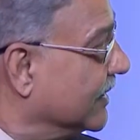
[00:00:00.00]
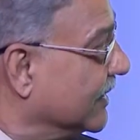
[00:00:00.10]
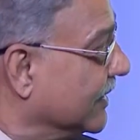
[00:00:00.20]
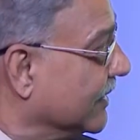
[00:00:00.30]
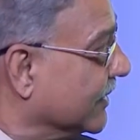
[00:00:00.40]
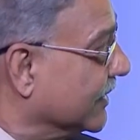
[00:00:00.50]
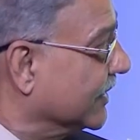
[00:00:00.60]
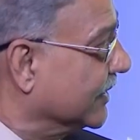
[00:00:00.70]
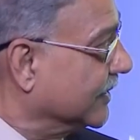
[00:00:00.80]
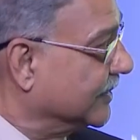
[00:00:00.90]

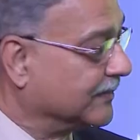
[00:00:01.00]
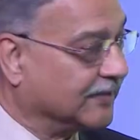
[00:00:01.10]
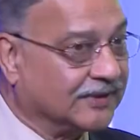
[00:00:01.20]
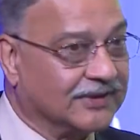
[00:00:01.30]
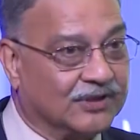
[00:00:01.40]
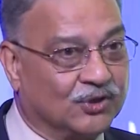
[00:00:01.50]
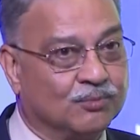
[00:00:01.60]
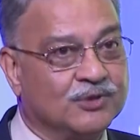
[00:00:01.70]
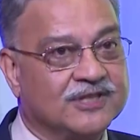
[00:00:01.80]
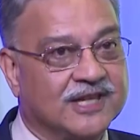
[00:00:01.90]
on
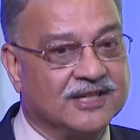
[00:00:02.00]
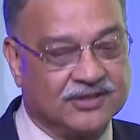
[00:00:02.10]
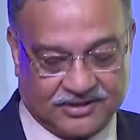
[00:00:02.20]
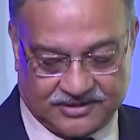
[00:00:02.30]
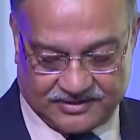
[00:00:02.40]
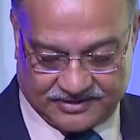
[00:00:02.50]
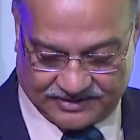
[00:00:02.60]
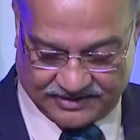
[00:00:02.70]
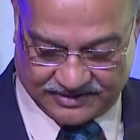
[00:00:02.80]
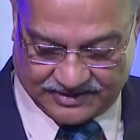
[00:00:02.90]
global challenges
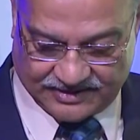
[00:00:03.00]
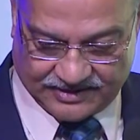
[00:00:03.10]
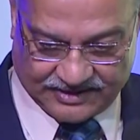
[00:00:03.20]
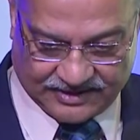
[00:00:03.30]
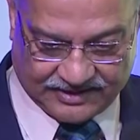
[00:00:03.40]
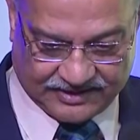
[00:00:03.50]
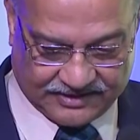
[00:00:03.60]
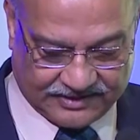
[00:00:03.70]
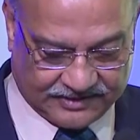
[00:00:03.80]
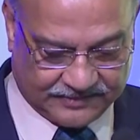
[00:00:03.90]

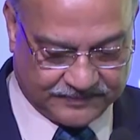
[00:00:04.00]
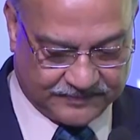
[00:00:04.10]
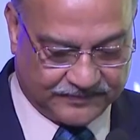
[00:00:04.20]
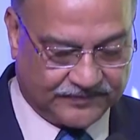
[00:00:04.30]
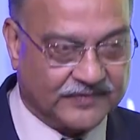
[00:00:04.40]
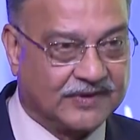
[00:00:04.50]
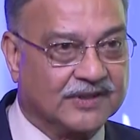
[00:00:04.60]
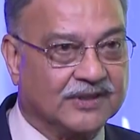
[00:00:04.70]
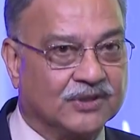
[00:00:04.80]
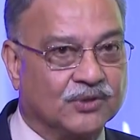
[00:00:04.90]
and
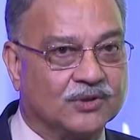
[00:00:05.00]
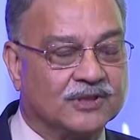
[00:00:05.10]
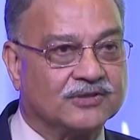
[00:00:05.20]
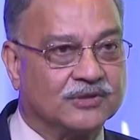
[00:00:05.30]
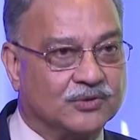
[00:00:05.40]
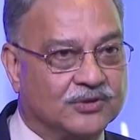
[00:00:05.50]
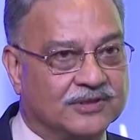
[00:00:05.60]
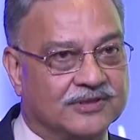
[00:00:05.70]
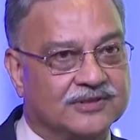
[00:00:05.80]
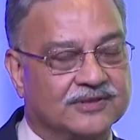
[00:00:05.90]
local
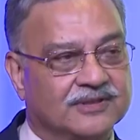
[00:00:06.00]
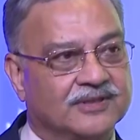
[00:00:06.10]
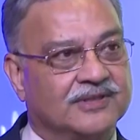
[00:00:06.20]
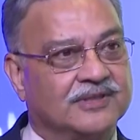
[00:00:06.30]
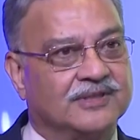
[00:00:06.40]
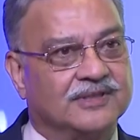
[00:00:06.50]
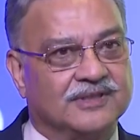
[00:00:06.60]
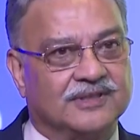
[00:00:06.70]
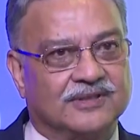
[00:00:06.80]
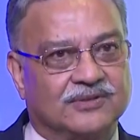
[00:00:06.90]
solutions.
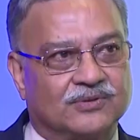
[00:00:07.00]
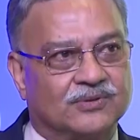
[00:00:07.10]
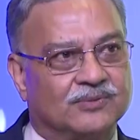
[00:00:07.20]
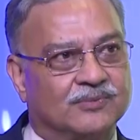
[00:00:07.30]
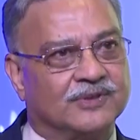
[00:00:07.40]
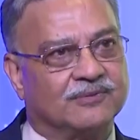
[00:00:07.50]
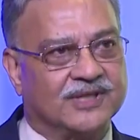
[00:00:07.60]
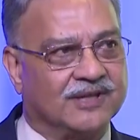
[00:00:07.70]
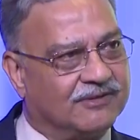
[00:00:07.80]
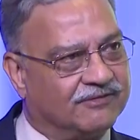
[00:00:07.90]
So
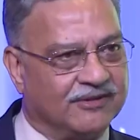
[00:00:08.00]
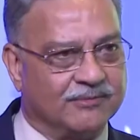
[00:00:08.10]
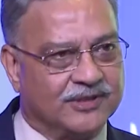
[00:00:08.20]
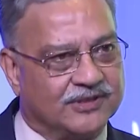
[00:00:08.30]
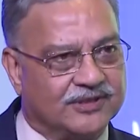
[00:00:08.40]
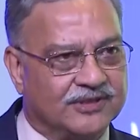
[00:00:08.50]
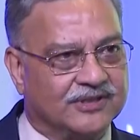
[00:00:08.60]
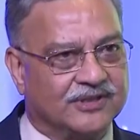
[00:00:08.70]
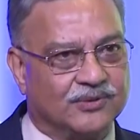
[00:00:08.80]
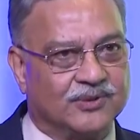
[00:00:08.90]
we'll have a
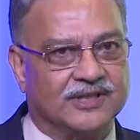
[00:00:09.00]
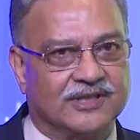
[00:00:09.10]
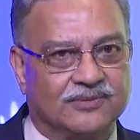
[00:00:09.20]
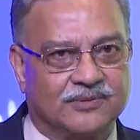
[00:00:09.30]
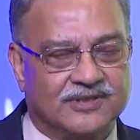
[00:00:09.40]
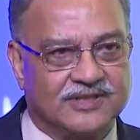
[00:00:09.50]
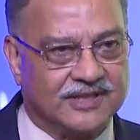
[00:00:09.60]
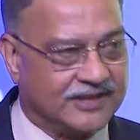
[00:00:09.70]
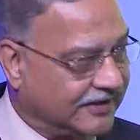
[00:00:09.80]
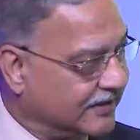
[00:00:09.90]
5-minute Q&A towards
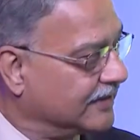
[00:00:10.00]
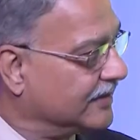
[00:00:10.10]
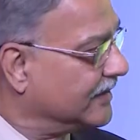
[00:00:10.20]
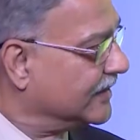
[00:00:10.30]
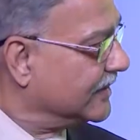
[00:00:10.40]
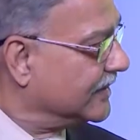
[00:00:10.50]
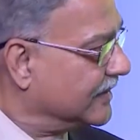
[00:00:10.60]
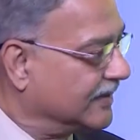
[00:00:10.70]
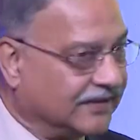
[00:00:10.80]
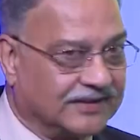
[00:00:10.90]
the end.
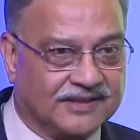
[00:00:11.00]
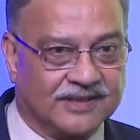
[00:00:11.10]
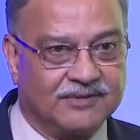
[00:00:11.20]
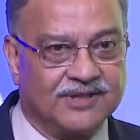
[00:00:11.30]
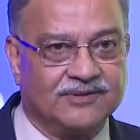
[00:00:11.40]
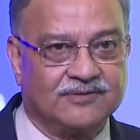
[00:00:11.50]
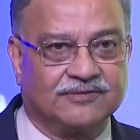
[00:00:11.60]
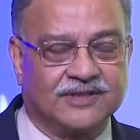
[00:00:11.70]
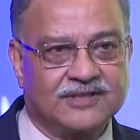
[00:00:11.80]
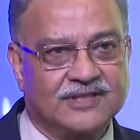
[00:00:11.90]
Can we have the
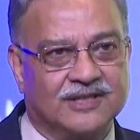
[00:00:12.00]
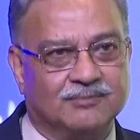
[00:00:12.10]
first slide,